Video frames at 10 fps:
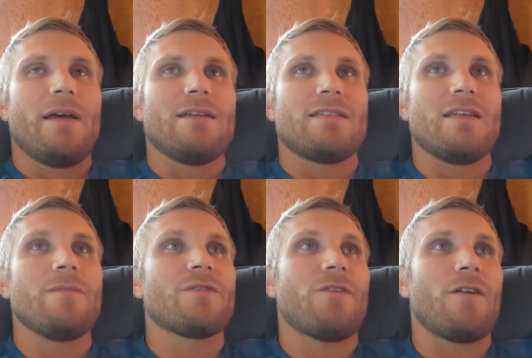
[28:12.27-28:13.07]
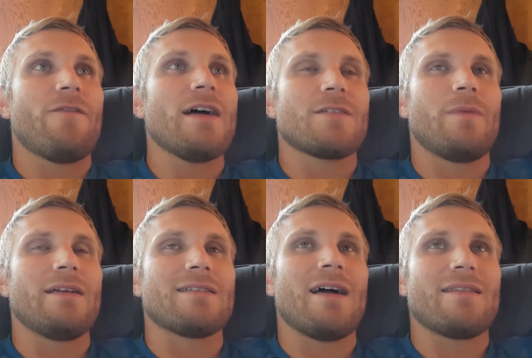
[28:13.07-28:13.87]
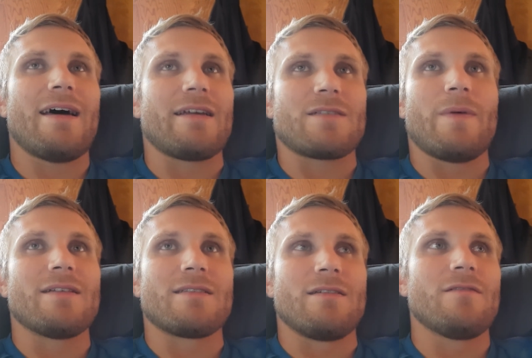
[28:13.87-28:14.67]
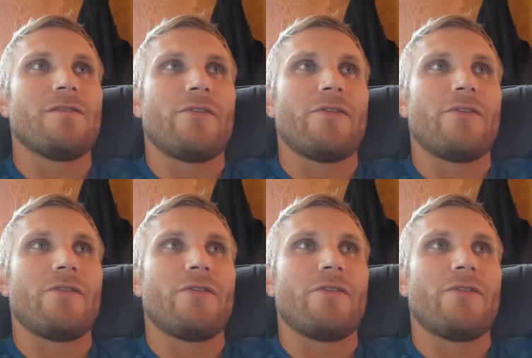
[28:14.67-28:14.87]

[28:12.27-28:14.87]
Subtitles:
Seems far-fetched, but it's not that expensive.